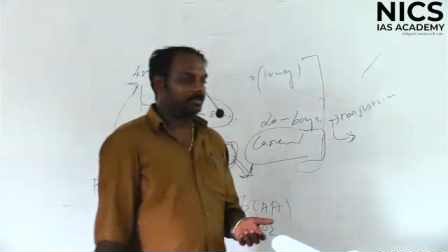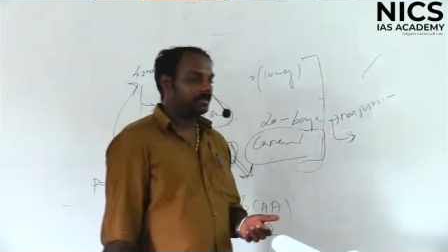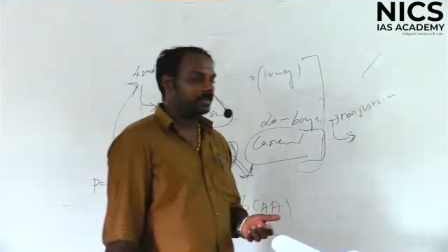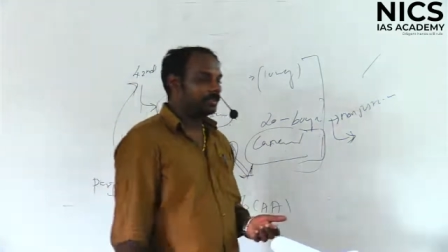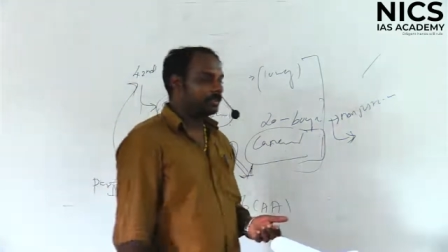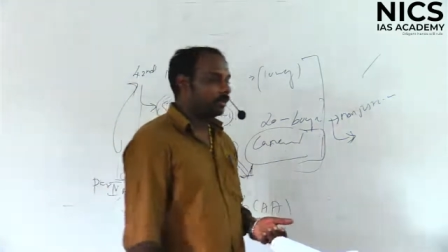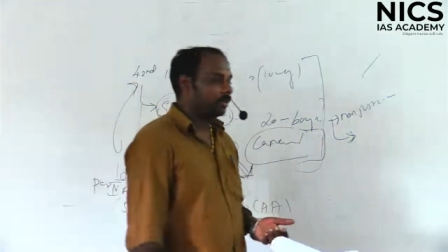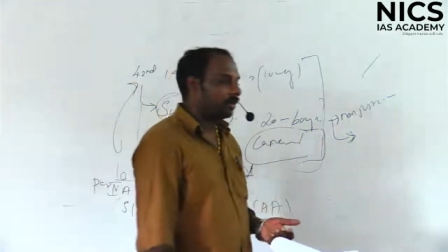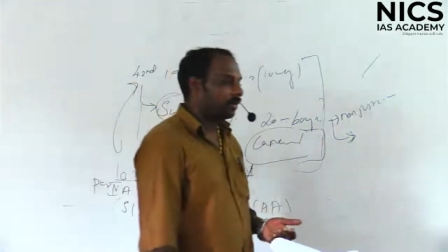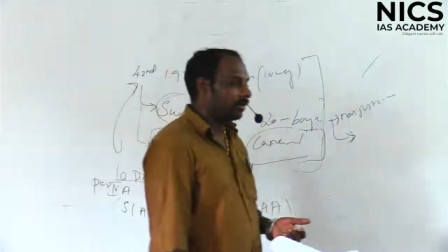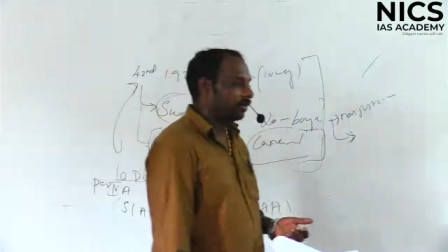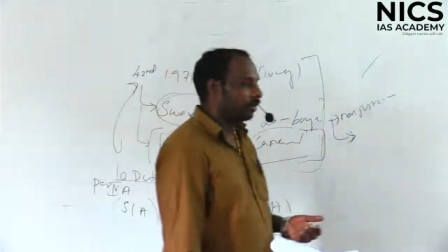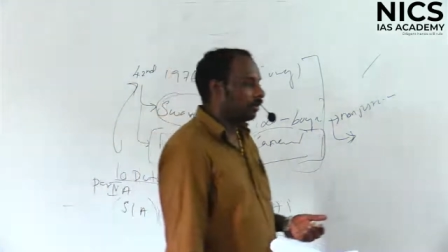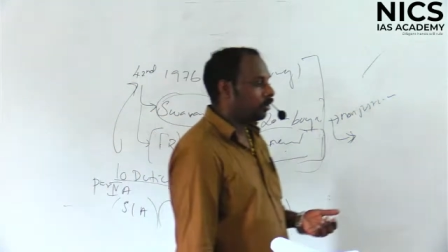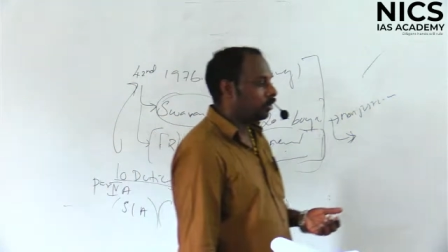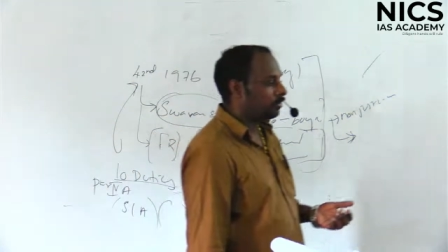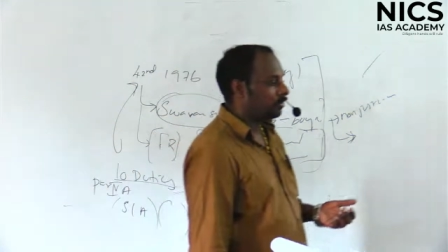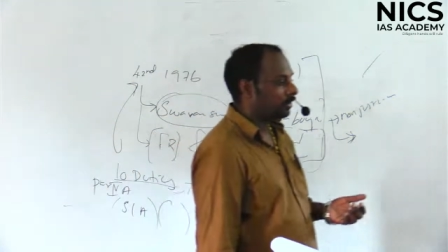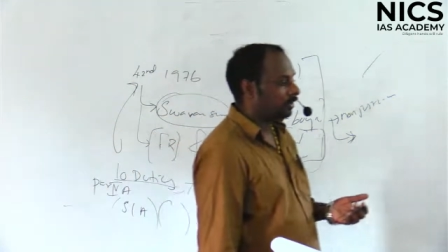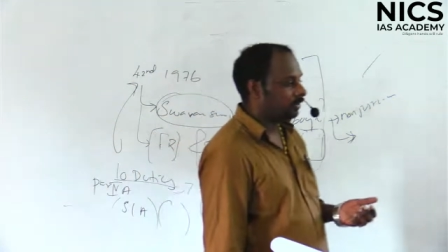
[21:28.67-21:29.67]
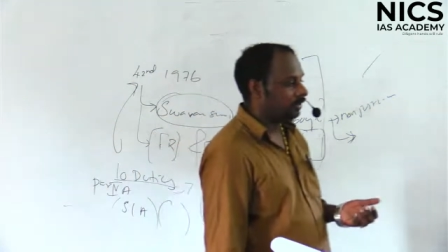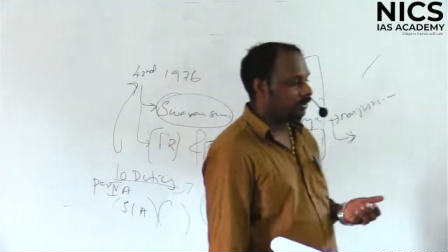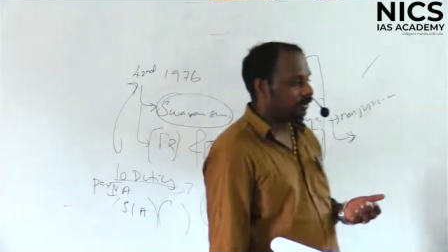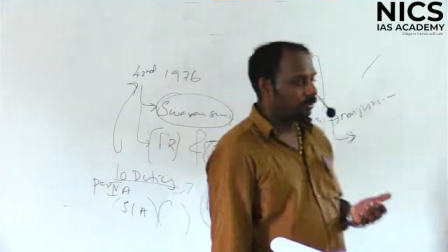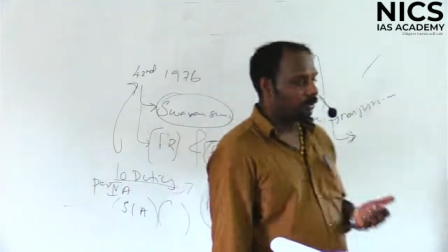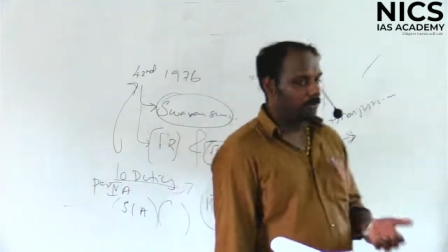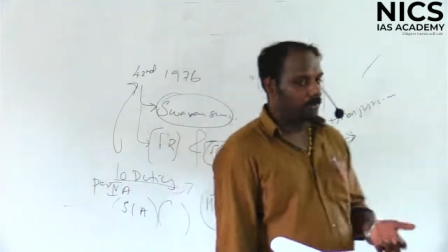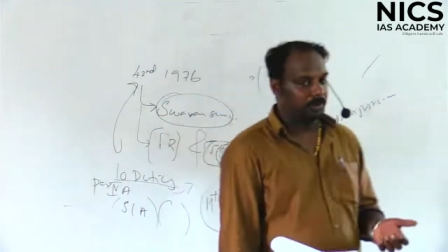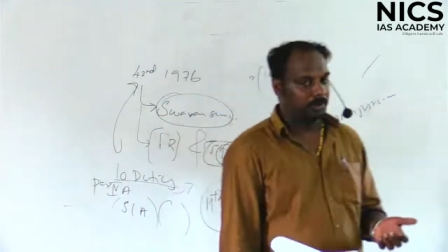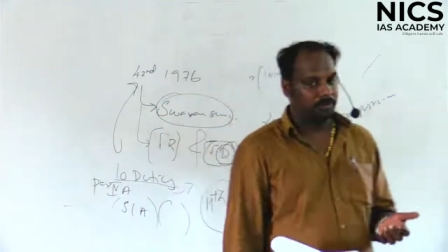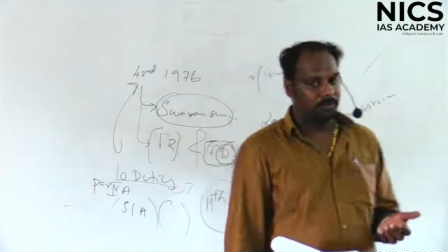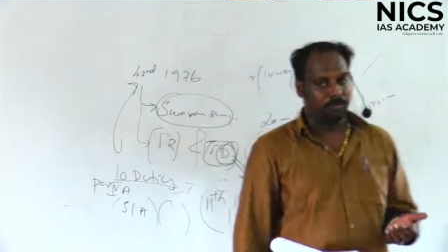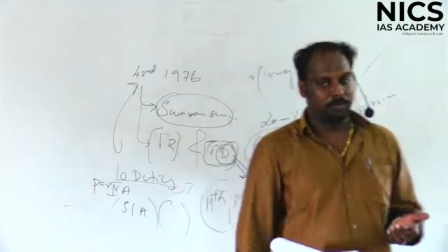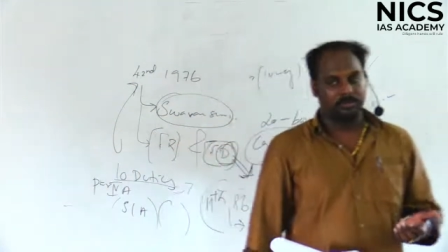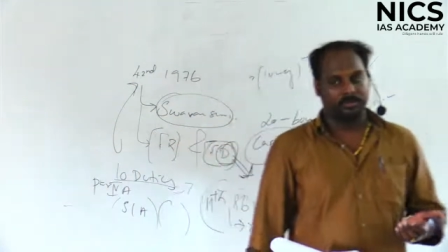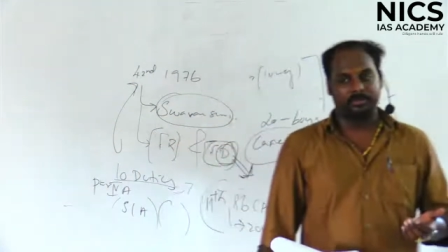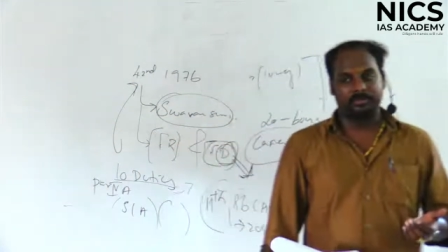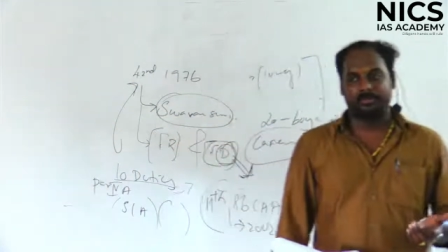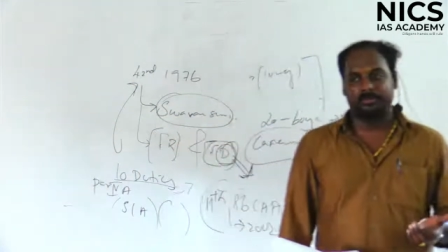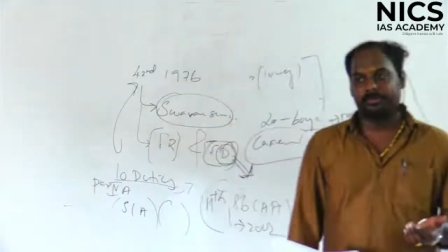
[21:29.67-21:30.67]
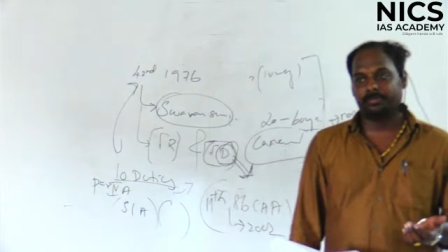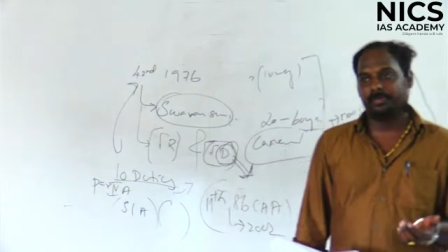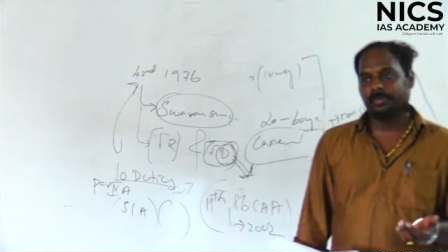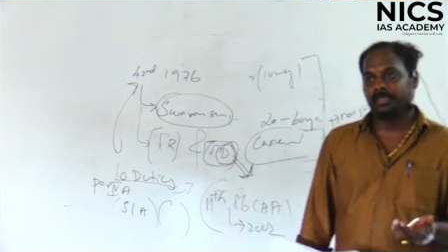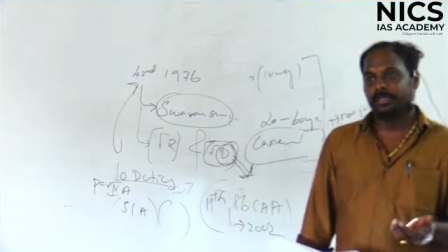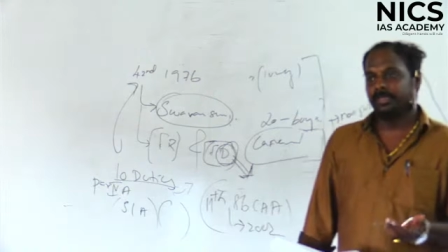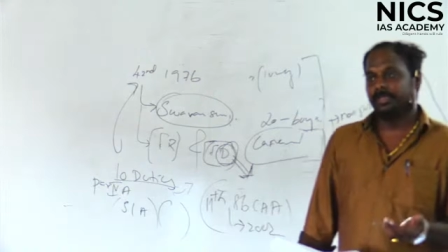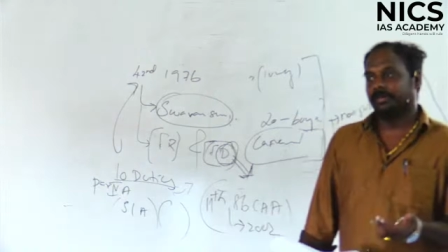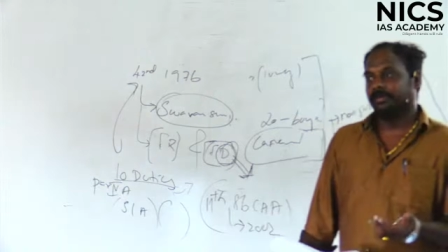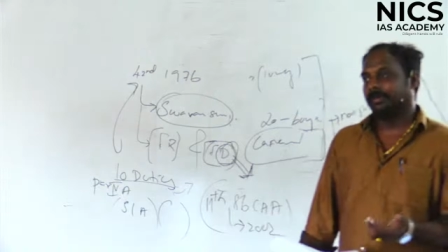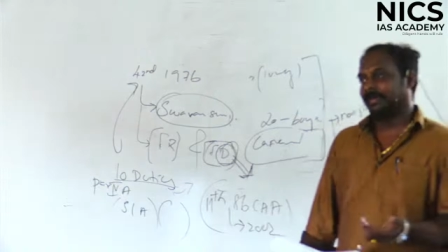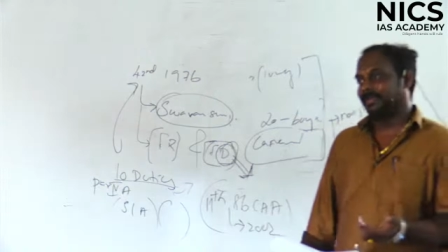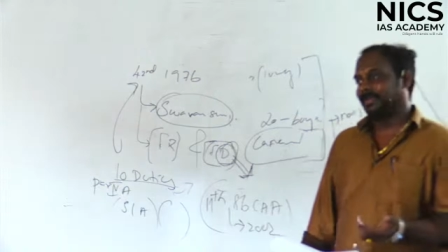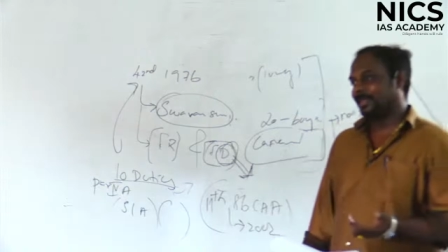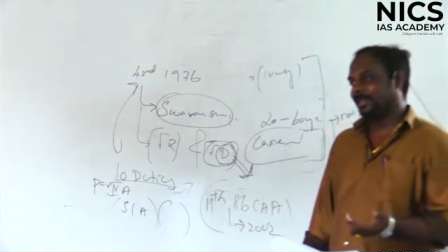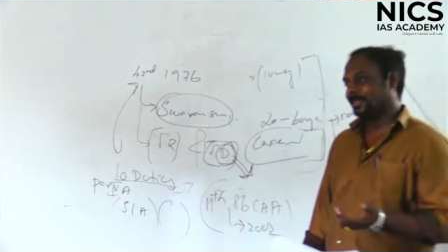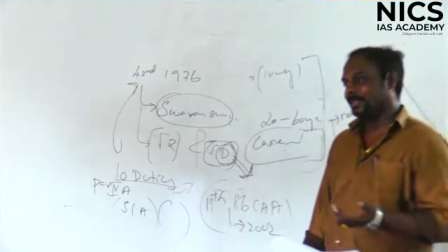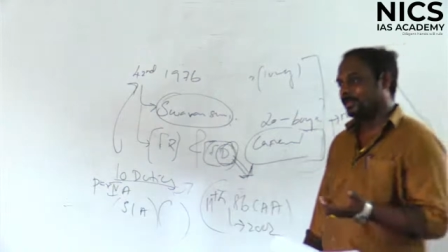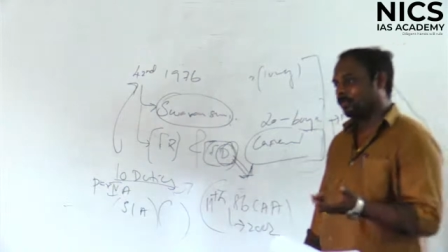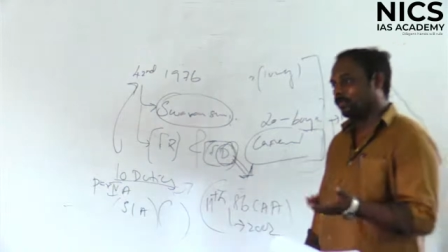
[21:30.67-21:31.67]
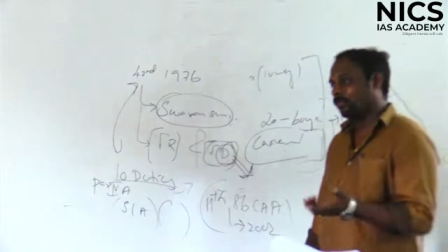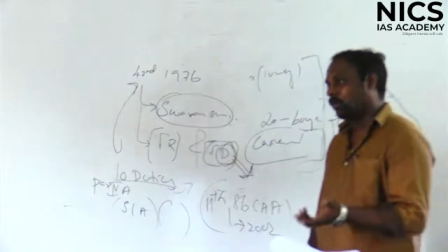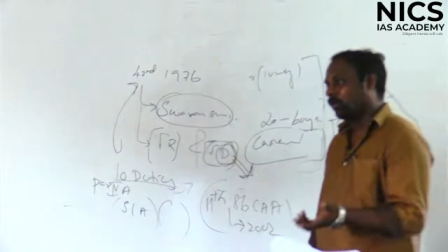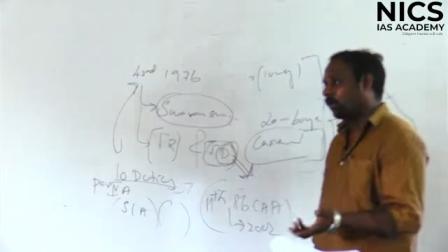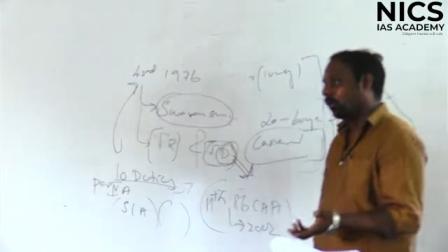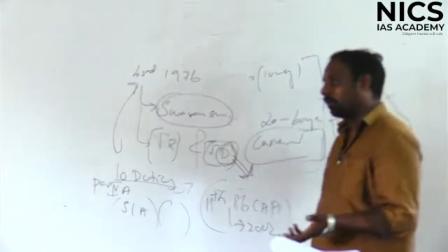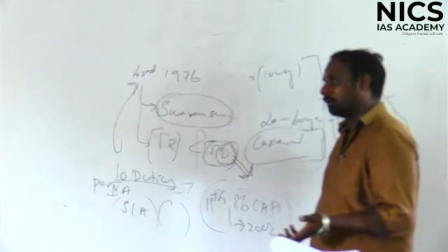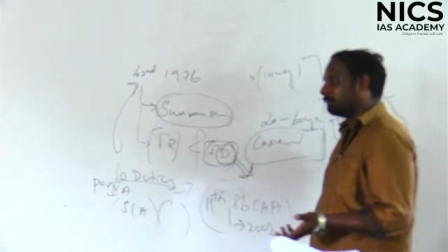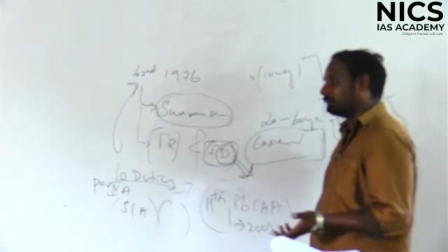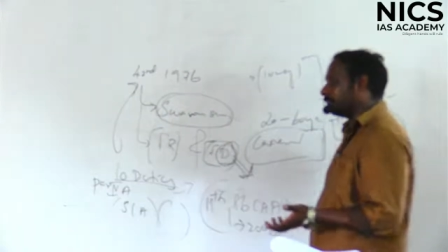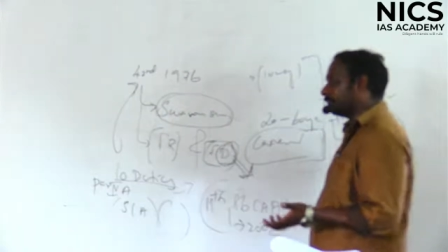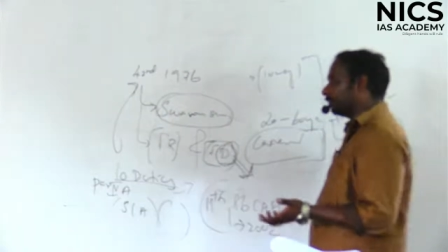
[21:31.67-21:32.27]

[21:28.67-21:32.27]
So government on the kubudum when there is a war,